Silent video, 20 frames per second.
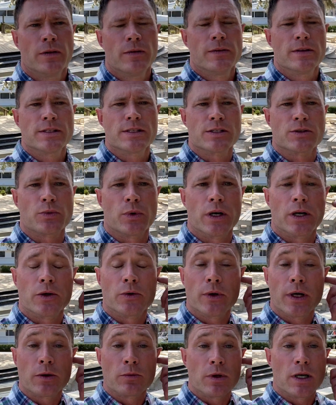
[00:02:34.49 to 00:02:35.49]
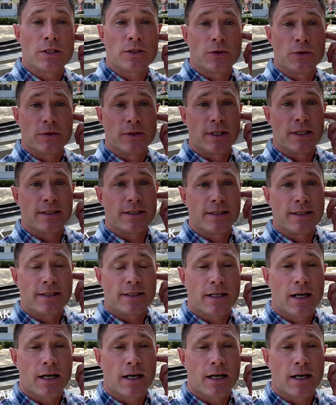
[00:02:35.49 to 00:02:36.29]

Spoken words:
This is where Greg Russell does his